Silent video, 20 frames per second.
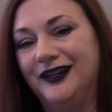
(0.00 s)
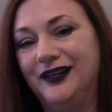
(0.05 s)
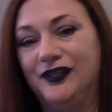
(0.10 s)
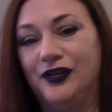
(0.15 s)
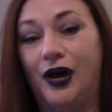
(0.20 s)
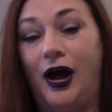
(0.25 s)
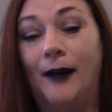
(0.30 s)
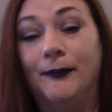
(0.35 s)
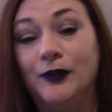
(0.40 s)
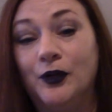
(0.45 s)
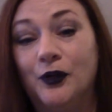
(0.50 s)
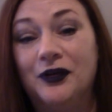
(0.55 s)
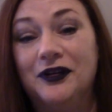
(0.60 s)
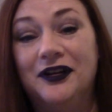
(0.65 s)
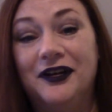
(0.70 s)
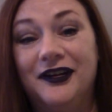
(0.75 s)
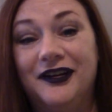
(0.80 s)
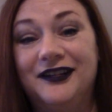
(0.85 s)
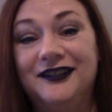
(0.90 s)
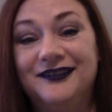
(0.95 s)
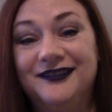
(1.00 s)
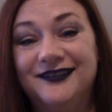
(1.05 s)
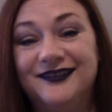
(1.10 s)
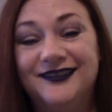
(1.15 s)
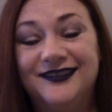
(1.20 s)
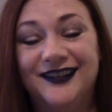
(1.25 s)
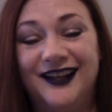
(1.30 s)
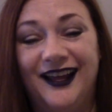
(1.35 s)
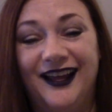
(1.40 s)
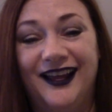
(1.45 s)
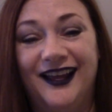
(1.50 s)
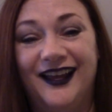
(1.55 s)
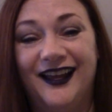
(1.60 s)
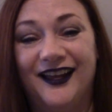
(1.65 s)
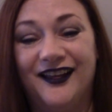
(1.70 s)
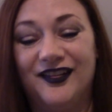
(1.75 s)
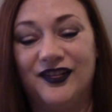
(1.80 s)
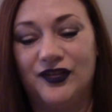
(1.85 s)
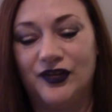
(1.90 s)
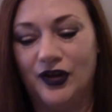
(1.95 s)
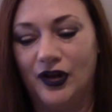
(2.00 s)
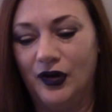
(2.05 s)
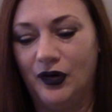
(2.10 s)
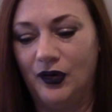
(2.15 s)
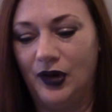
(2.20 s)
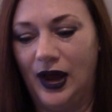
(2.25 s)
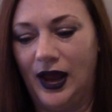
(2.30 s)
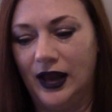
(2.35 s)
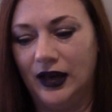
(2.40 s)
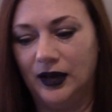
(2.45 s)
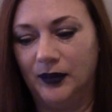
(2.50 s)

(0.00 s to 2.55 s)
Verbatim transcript: So I'm doing good. And so, hey,